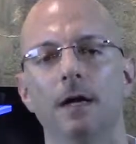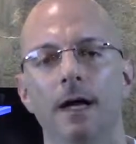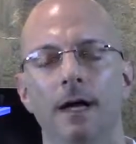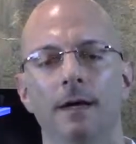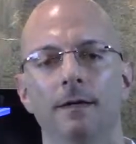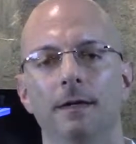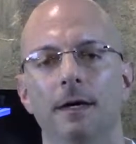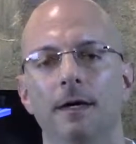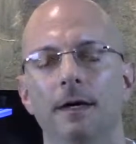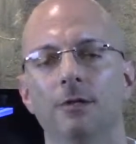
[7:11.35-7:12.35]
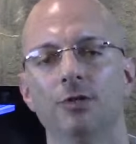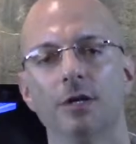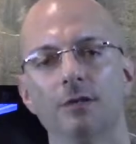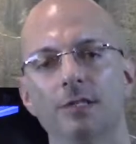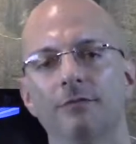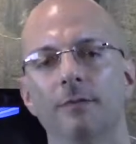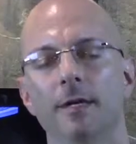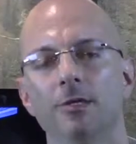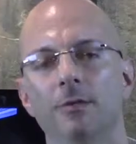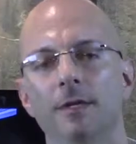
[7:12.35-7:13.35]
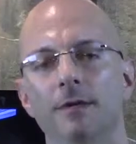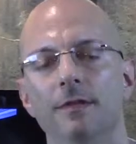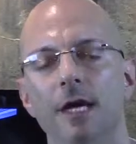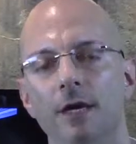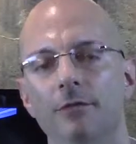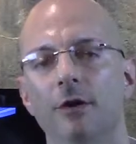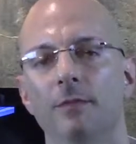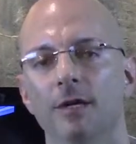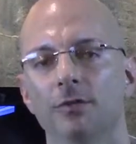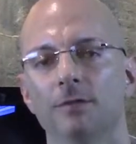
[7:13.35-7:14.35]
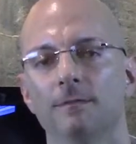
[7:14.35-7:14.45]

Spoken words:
and share this information with you. Thank you very much.